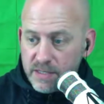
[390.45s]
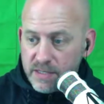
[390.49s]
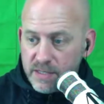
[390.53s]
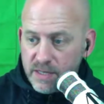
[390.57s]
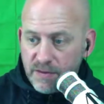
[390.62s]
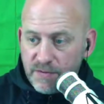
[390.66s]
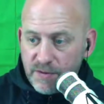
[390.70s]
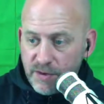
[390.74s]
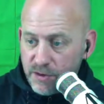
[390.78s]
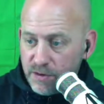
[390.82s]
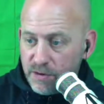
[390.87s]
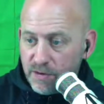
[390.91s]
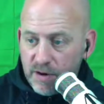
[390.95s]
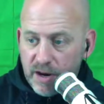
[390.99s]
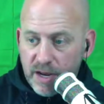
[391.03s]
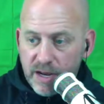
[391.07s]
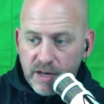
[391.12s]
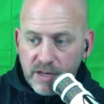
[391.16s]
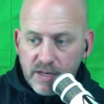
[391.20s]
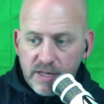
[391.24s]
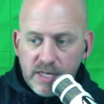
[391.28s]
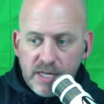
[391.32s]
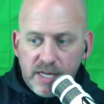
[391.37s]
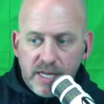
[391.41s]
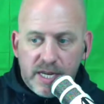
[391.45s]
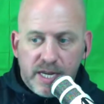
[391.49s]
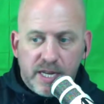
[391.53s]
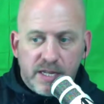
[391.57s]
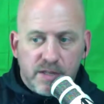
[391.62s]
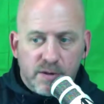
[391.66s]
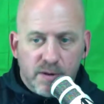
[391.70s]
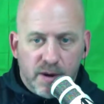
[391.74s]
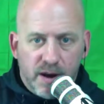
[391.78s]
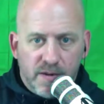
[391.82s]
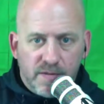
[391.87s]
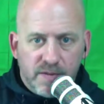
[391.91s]
If you do it right. And
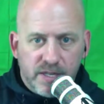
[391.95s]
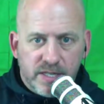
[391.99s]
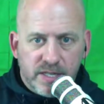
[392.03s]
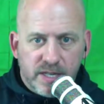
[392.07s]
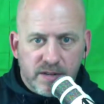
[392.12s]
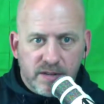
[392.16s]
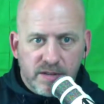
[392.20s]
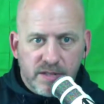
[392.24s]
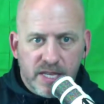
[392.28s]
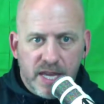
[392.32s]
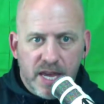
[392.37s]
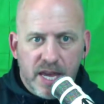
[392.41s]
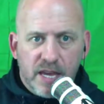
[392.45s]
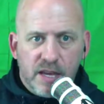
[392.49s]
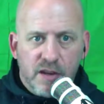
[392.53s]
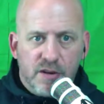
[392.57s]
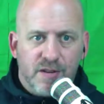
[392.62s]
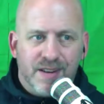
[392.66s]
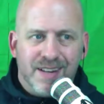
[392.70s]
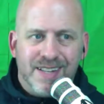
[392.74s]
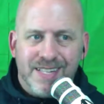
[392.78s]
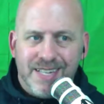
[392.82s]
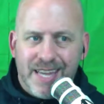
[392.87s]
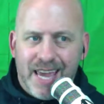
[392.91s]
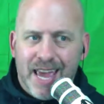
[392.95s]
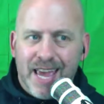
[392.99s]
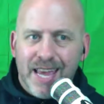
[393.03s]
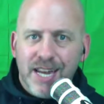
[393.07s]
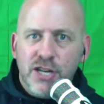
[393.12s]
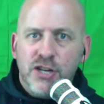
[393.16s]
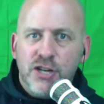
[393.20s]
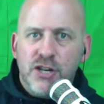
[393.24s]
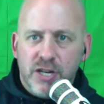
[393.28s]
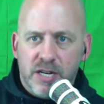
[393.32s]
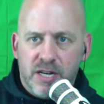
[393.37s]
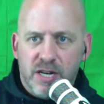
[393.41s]
so every single day, your
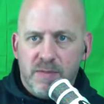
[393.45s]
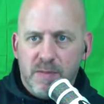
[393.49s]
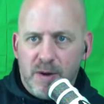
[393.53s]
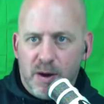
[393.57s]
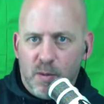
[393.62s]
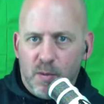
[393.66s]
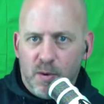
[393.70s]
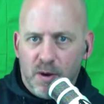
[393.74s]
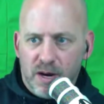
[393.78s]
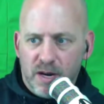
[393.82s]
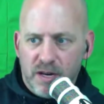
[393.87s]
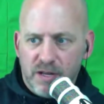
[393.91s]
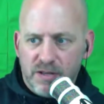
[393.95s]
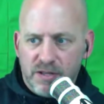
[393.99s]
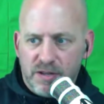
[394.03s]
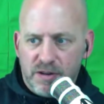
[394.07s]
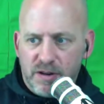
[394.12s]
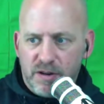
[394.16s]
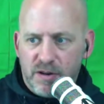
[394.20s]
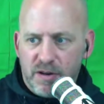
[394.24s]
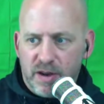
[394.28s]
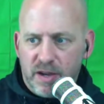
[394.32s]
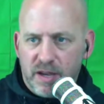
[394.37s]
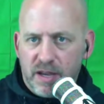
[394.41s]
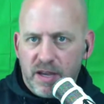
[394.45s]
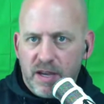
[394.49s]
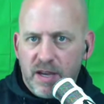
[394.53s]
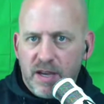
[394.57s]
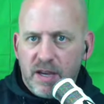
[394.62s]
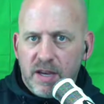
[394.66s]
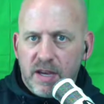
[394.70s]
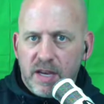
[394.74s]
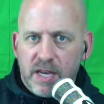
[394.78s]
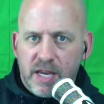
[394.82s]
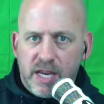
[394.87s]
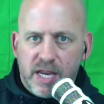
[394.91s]
intention about what it is you're doing
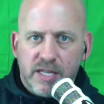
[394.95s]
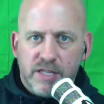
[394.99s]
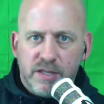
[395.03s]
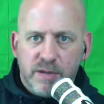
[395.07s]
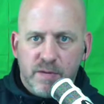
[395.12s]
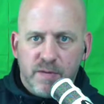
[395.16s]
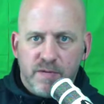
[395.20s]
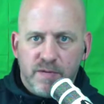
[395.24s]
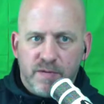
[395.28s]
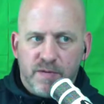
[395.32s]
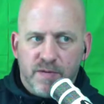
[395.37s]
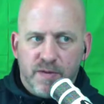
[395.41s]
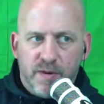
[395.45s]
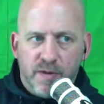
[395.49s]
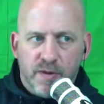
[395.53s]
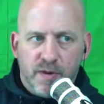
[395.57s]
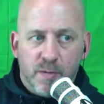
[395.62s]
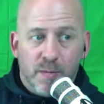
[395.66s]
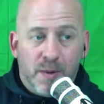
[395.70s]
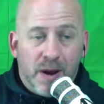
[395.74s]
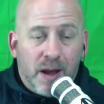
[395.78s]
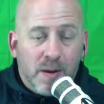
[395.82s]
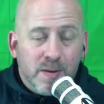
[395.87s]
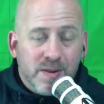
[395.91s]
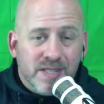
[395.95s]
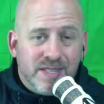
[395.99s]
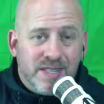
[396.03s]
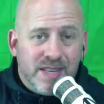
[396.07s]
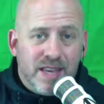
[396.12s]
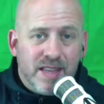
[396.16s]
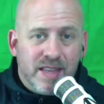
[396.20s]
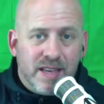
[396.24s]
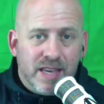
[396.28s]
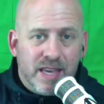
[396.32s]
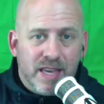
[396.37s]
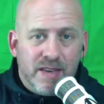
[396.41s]
gets you even further. But I would
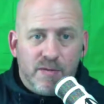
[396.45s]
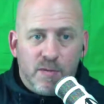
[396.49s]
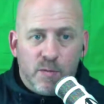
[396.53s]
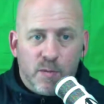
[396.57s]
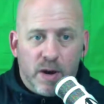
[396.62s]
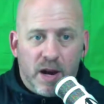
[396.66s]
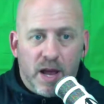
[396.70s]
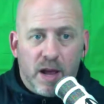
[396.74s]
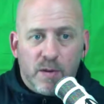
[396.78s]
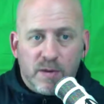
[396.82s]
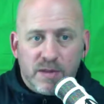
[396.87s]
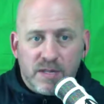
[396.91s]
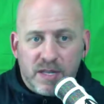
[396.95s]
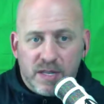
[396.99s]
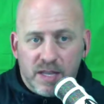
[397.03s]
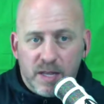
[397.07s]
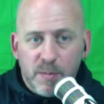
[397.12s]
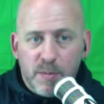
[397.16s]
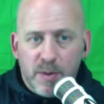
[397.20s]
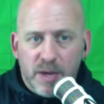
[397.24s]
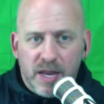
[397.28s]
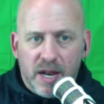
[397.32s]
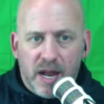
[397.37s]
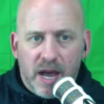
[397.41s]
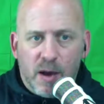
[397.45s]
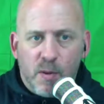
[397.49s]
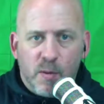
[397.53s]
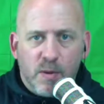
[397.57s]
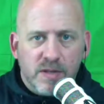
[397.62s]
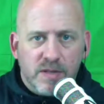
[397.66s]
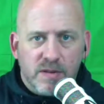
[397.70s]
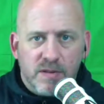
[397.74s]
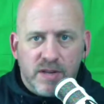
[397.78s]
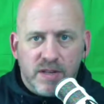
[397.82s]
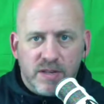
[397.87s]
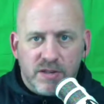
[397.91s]
say, like, even when I was an Olympian, I
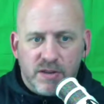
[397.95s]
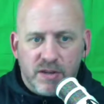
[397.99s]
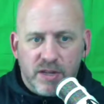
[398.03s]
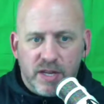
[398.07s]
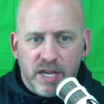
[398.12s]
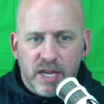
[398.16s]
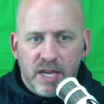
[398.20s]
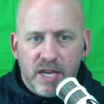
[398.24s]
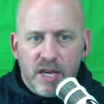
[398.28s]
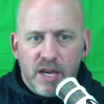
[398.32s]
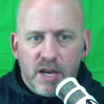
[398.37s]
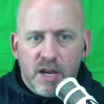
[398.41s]
wasn't necessarily...